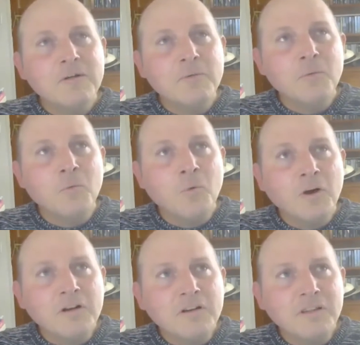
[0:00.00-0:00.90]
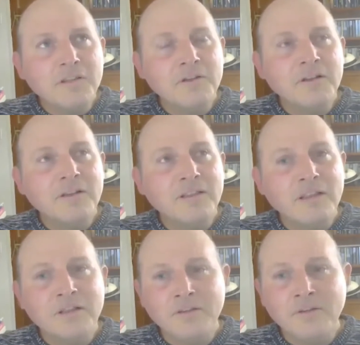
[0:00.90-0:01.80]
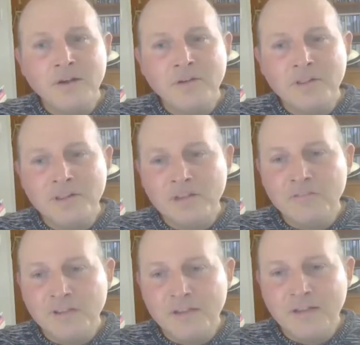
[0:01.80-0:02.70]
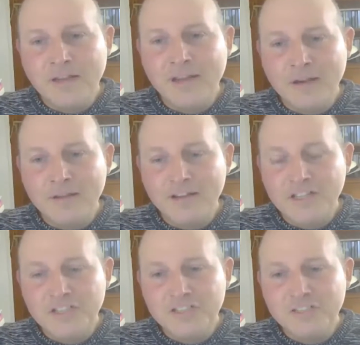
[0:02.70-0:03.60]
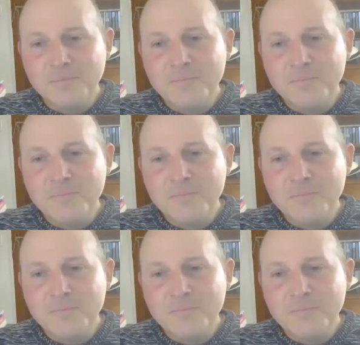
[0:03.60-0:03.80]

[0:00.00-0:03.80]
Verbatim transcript: want certain things to surface at that stage.